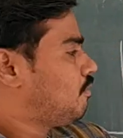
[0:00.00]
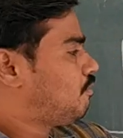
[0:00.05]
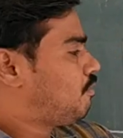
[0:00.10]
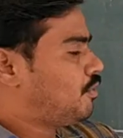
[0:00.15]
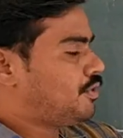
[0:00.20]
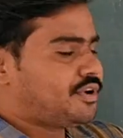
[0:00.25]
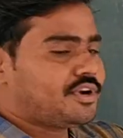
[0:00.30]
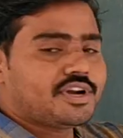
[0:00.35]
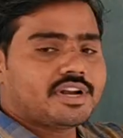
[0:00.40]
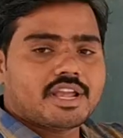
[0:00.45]

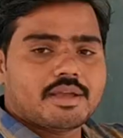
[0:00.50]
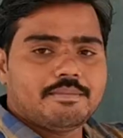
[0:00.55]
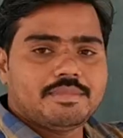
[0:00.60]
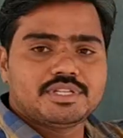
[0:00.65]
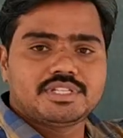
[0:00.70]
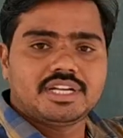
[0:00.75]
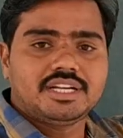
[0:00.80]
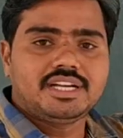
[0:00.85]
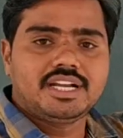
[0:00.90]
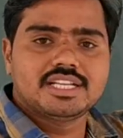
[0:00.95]
photoelectric
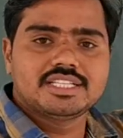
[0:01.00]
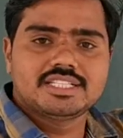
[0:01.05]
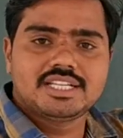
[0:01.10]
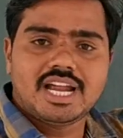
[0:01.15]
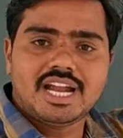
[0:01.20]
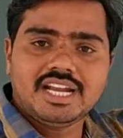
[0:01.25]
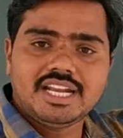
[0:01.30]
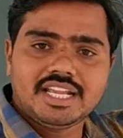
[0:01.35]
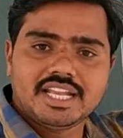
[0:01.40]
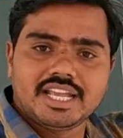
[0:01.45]
emission does
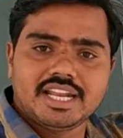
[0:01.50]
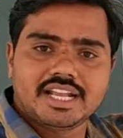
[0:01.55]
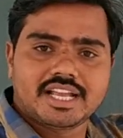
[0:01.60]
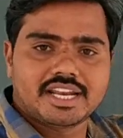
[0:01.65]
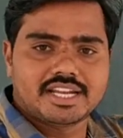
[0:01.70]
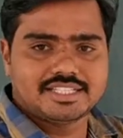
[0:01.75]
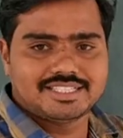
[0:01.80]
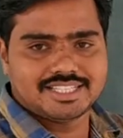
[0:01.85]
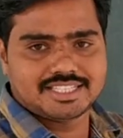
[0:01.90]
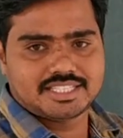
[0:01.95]
not
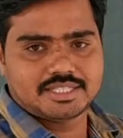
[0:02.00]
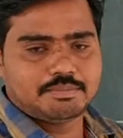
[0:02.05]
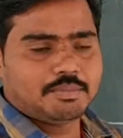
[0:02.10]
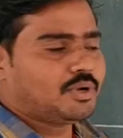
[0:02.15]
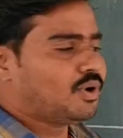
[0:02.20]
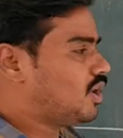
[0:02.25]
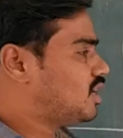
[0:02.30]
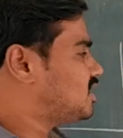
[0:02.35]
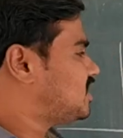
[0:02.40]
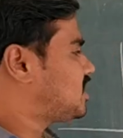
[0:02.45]
increases
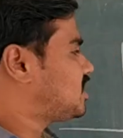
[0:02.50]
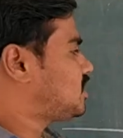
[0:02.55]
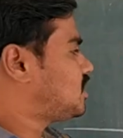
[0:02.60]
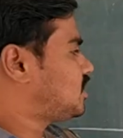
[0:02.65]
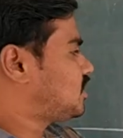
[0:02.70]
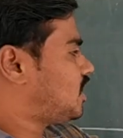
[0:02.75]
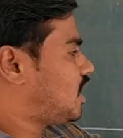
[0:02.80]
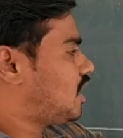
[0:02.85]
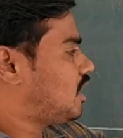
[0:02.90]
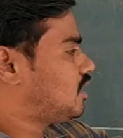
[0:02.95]
because
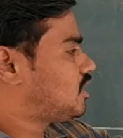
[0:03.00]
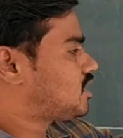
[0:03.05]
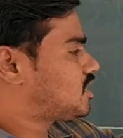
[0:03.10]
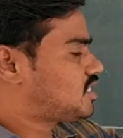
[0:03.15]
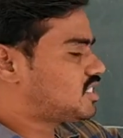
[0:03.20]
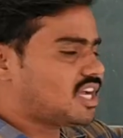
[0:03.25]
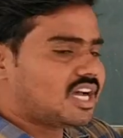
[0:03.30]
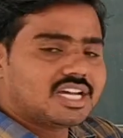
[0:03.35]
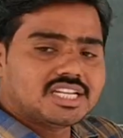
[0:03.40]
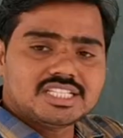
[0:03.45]
it's
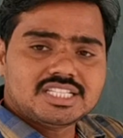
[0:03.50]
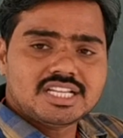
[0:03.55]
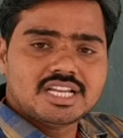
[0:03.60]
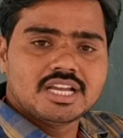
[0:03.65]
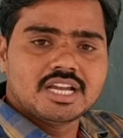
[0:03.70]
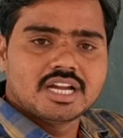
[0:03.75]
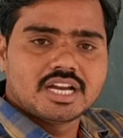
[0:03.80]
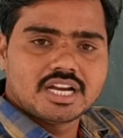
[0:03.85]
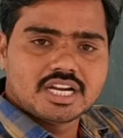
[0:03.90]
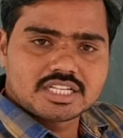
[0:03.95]

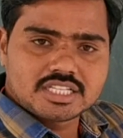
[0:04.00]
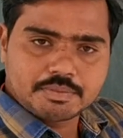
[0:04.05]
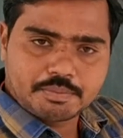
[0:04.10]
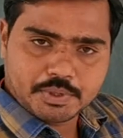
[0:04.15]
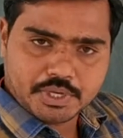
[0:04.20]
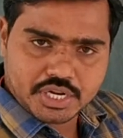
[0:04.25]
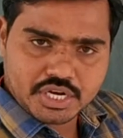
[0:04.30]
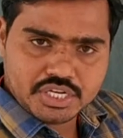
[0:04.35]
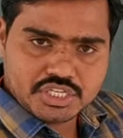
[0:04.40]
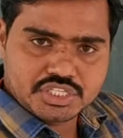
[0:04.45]
charge, it's a
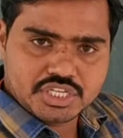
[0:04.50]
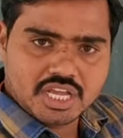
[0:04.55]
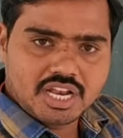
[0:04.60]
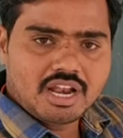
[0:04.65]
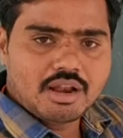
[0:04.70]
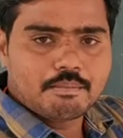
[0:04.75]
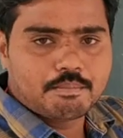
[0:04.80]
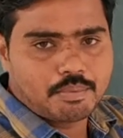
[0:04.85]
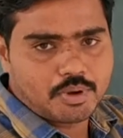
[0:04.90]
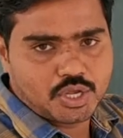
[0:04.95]

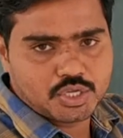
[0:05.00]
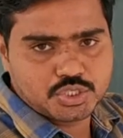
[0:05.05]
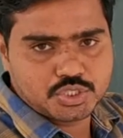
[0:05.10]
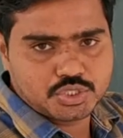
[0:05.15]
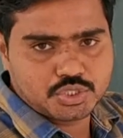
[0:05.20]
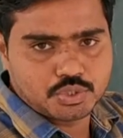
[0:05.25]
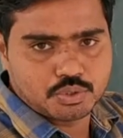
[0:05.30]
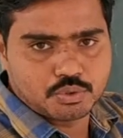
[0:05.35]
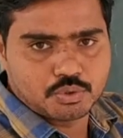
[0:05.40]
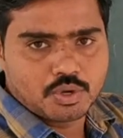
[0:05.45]
potential
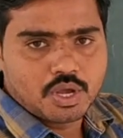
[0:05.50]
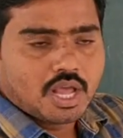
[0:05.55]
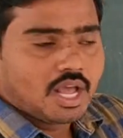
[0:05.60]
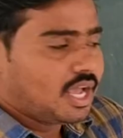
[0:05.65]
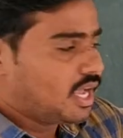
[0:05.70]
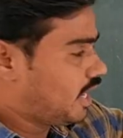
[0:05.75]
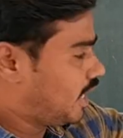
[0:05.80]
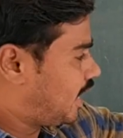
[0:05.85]
positive.